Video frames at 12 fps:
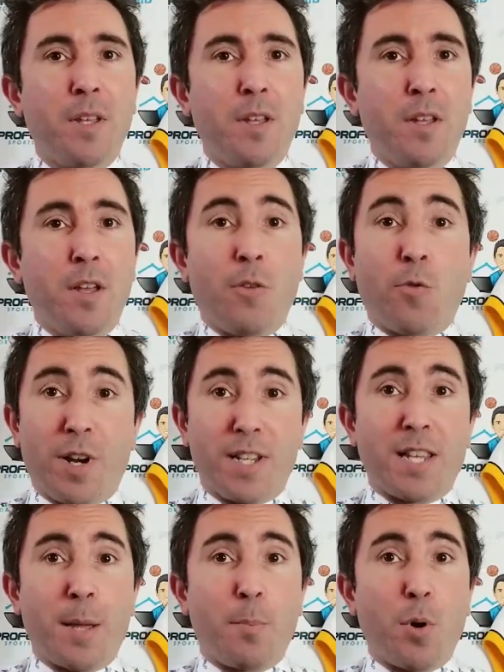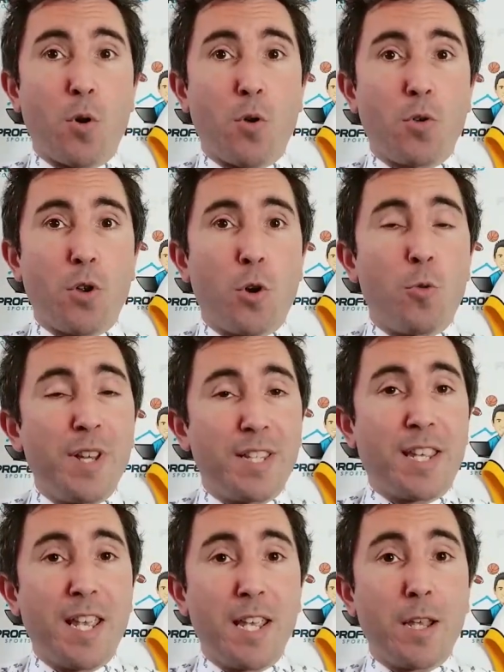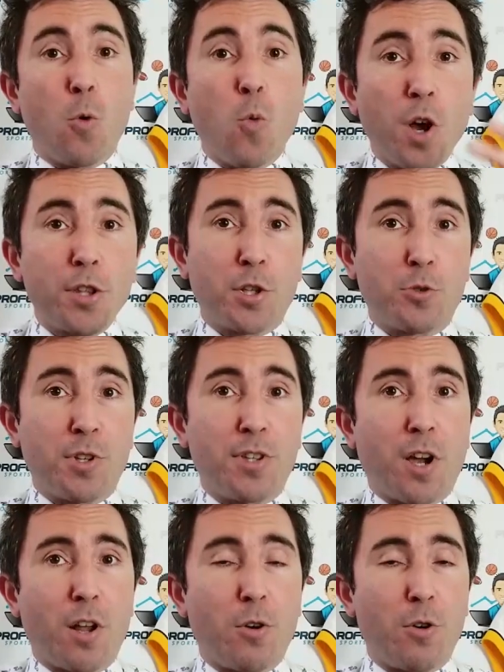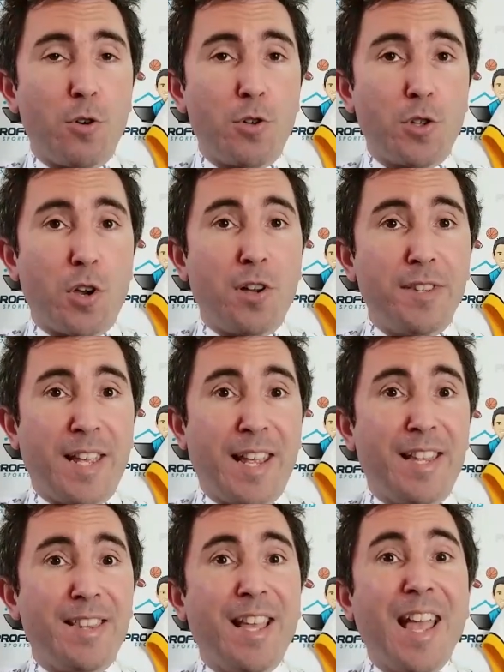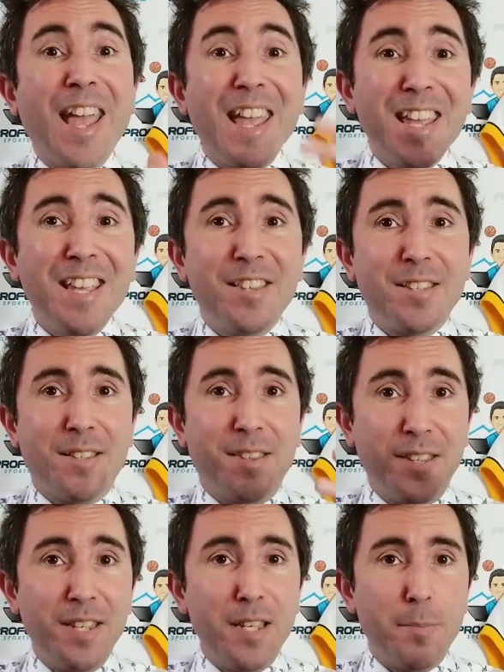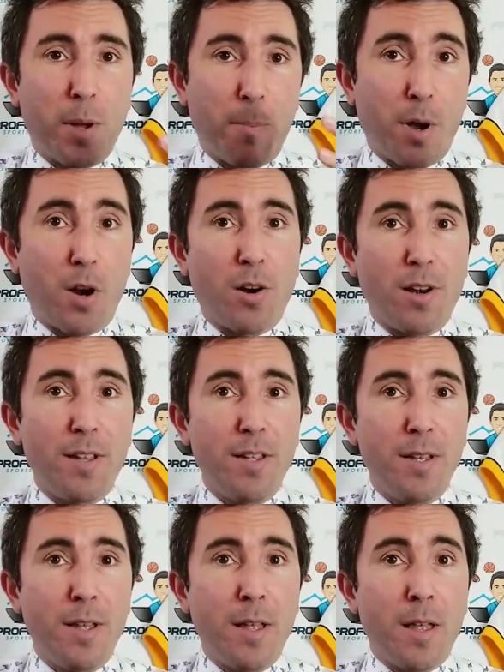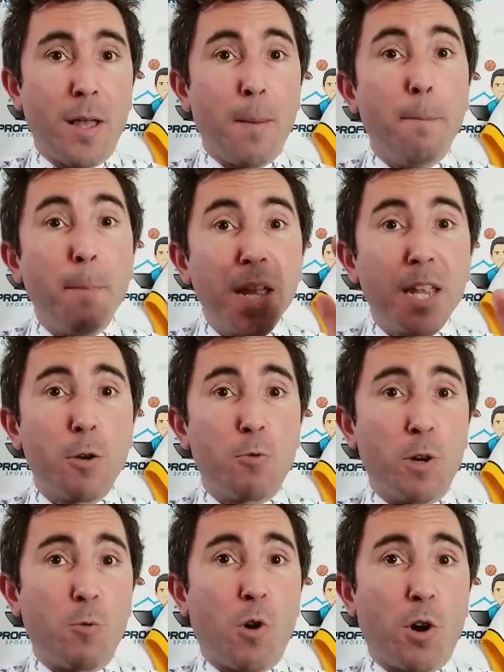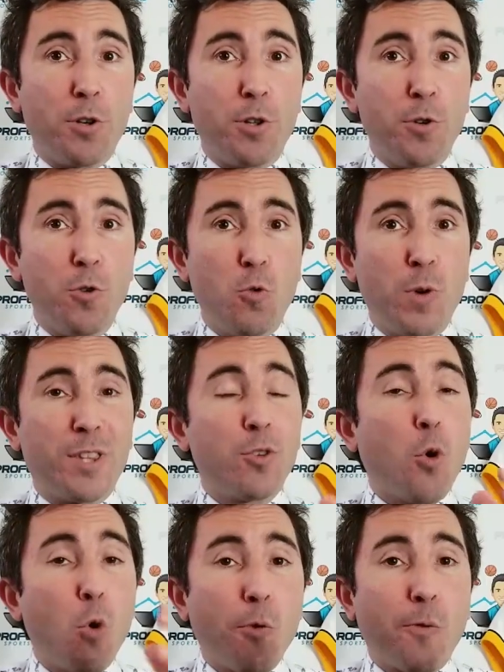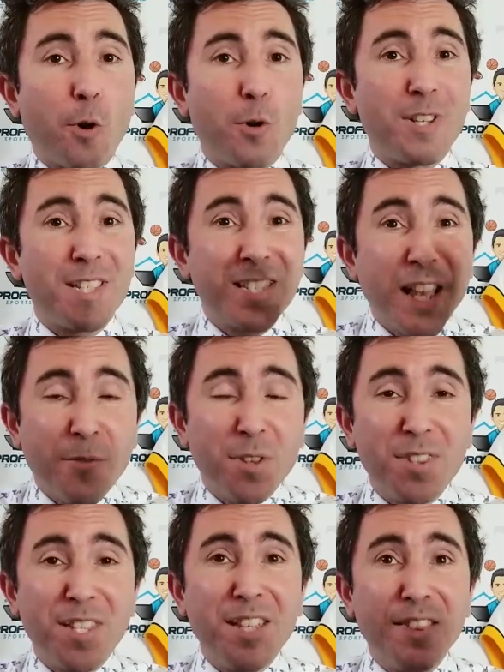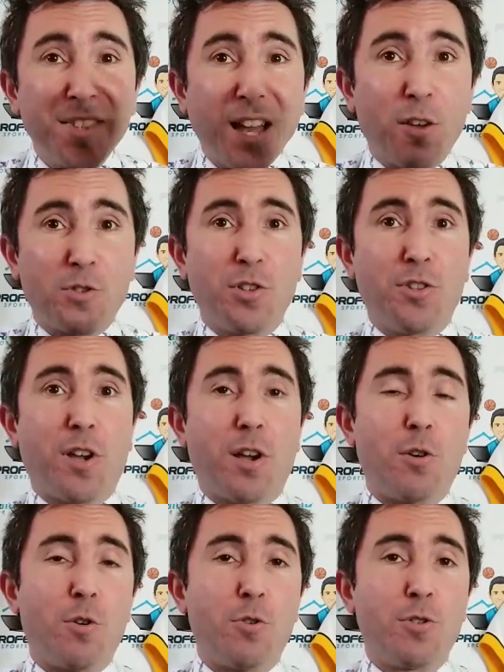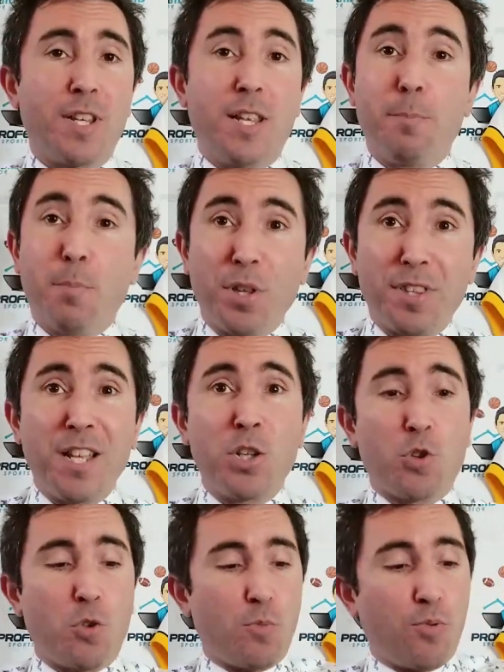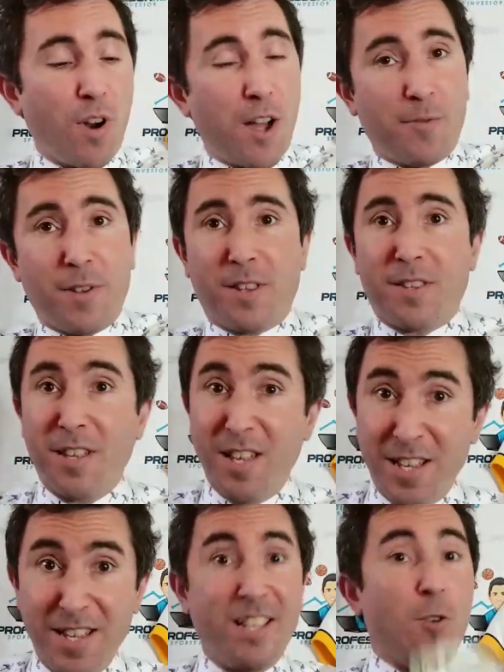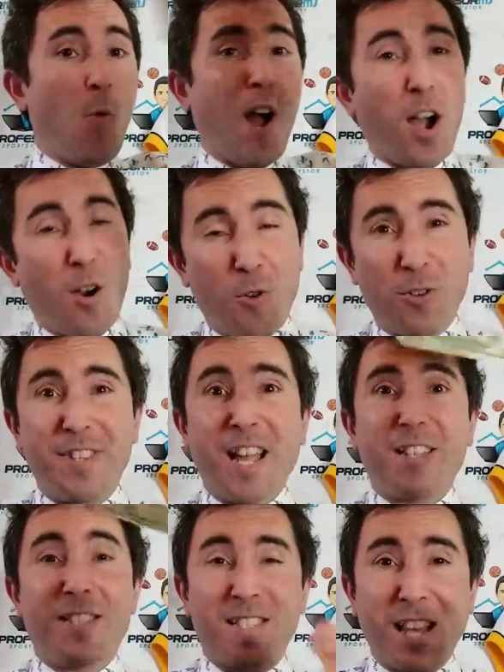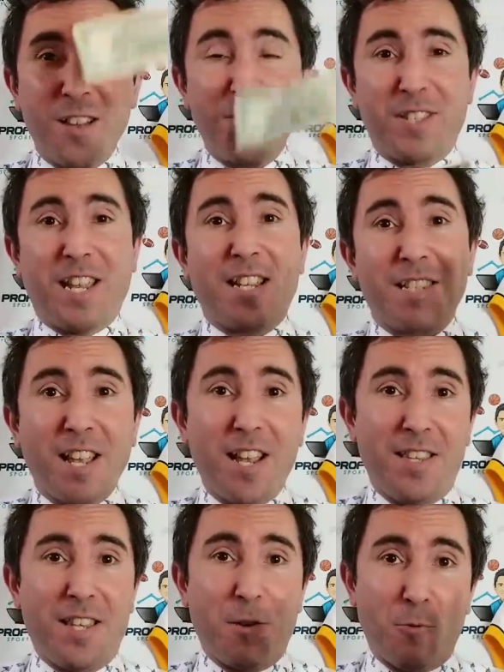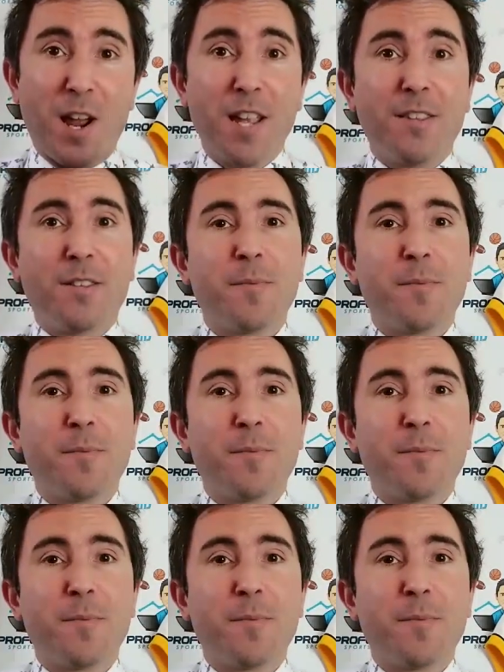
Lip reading: For example, risking $100 on an 8-team parlay may reward you with over $17,000 in potential profit. Wow, that sounds exciting, right?